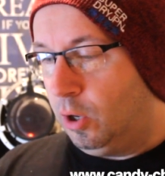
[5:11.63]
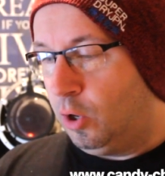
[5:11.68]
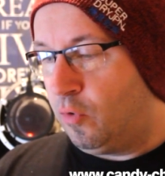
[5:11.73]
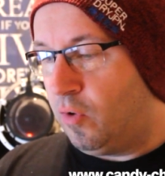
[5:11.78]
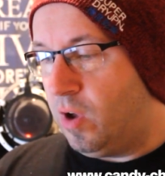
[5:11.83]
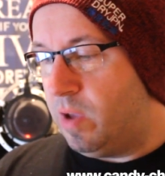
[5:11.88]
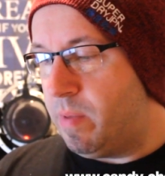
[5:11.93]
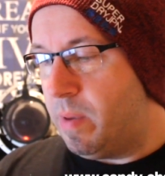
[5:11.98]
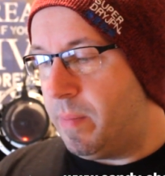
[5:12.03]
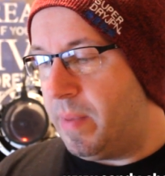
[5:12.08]

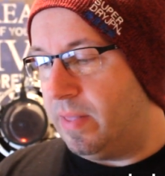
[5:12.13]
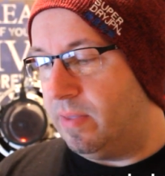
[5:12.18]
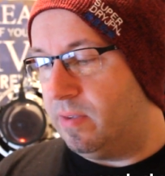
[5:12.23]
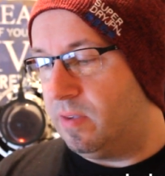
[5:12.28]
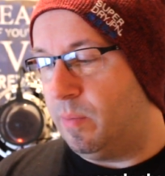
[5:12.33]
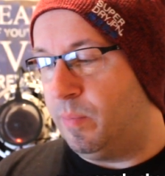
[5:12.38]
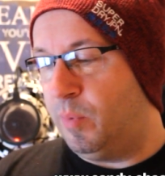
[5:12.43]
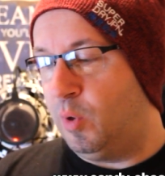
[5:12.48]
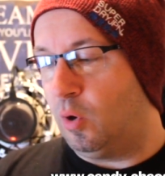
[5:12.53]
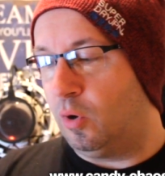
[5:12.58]
Creamy
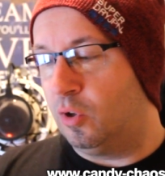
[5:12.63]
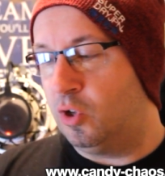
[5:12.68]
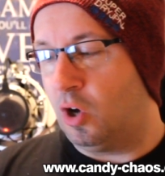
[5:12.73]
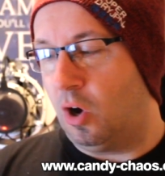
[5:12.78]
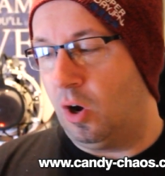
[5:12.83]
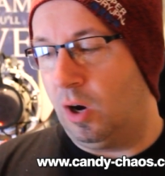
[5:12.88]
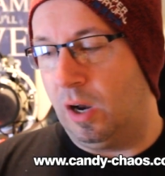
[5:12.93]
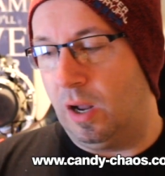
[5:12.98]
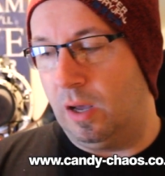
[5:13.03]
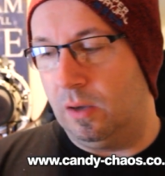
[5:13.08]
mints in pure
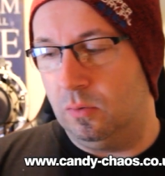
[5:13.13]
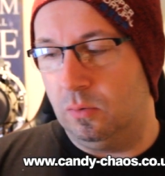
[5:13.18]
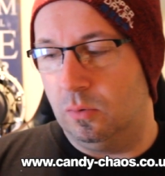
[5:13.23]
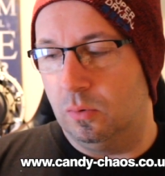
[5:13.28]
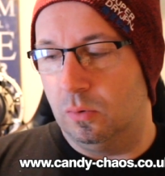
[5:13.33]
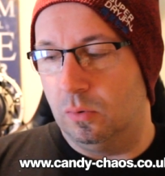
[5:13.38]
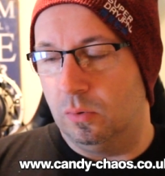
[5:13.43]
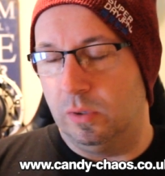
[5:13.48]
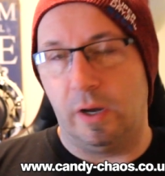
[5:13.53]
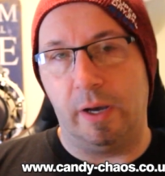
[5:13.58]
chocolate.
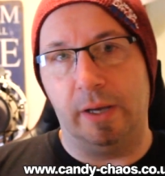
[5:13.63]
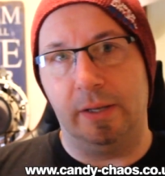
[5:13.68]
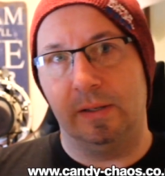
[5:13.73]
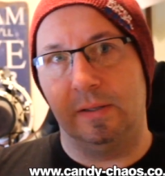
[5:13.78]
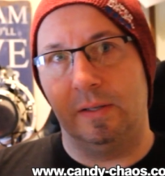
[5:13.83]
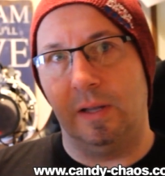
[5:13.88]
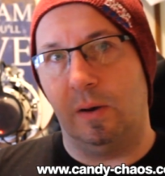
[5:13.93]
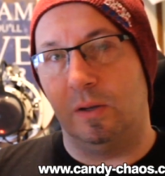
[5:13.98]
Oh, nice.